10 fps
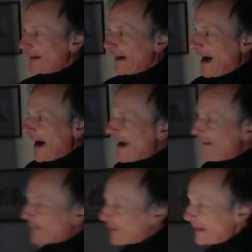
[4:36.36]

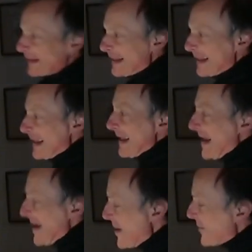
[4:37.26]
And
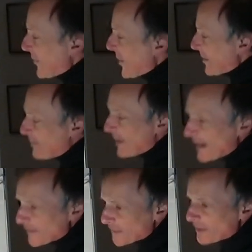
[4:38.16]
if there
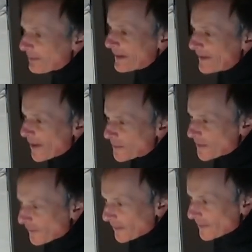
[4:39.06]
appears to be no
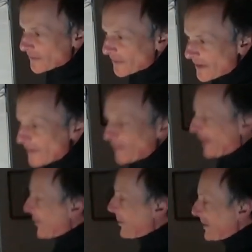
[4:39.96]
difference, if in
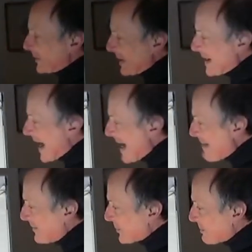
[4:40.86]
other words we
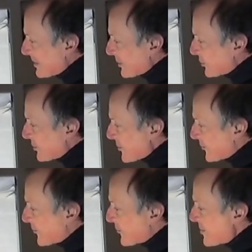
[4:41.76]
happen to be just at the
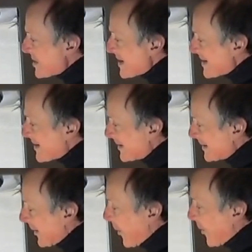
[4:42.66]
freak
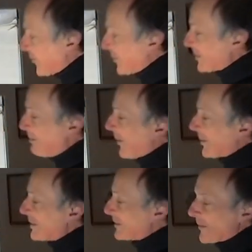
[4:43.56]
of a
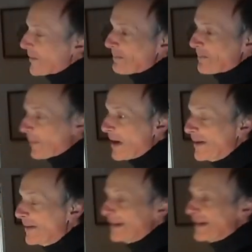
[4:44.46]
point on
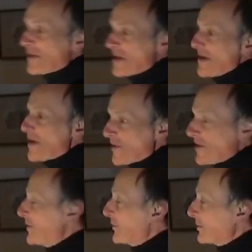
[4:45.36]
where the Earth
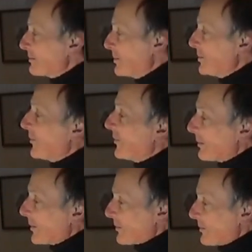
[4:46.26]
isn't moving
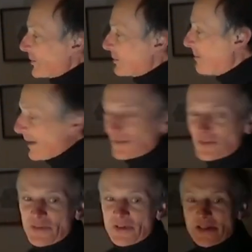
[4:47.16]
with respect
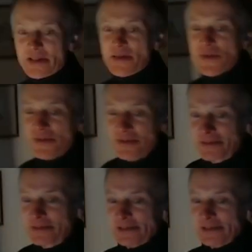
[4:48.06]
to the ether,